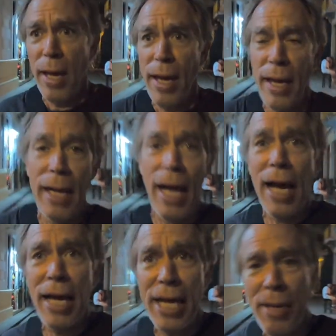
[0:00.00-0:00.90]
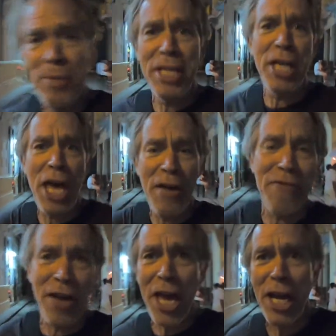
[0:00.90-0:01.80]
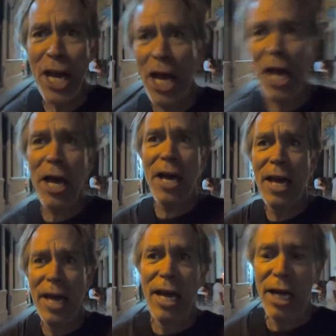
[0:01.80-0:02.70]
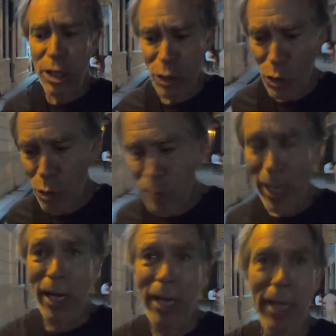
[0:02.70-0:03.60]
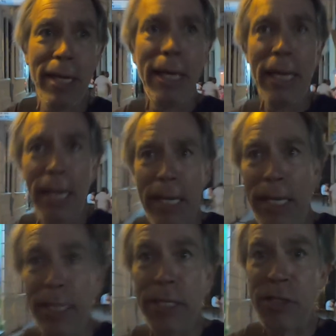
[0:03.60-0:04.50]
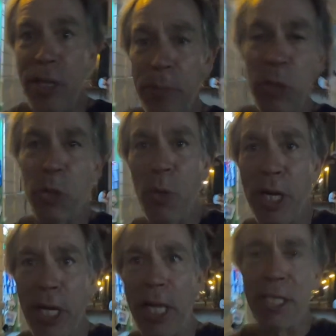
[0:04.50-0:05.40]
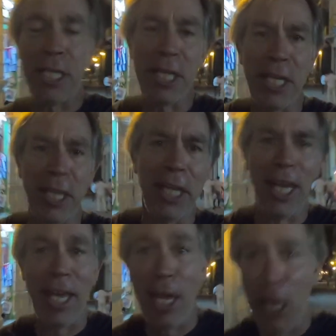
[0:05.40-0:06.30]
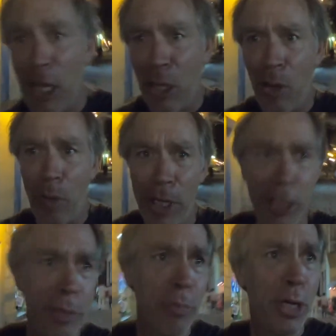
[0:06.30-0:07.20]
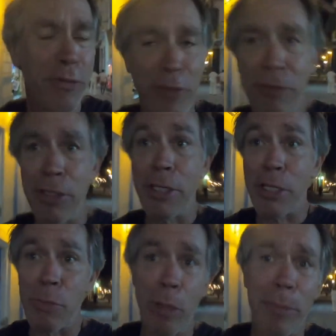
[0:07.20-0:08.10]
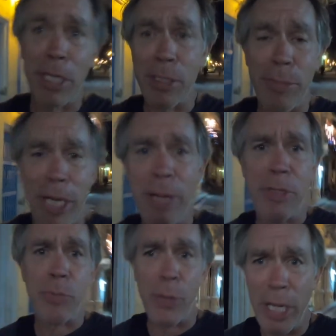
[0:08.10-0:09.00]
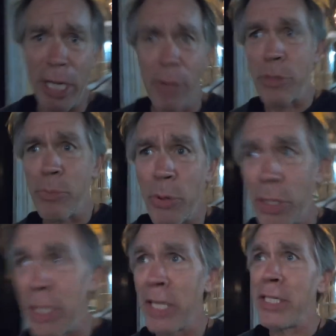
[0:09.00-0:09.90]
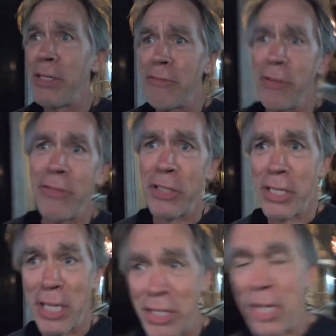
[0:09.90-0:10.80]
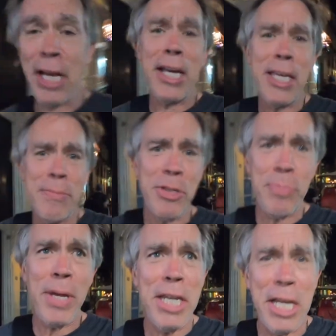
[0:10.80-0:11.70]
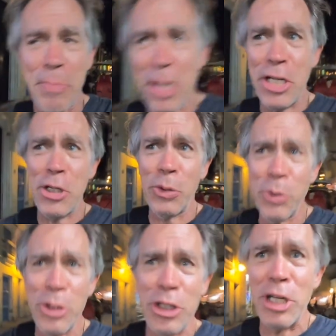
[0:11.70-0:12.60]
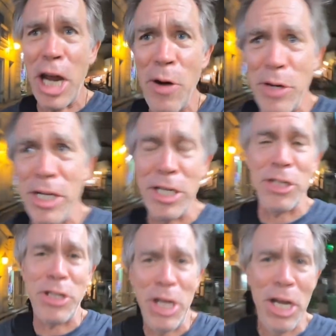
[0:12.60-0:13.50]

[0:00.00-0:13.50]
and I am in Havana, Cuba, in December 2019. Why is it Brant 56? Well, because my name is Brant and I was born in 1956, and I am spending my children's inheritance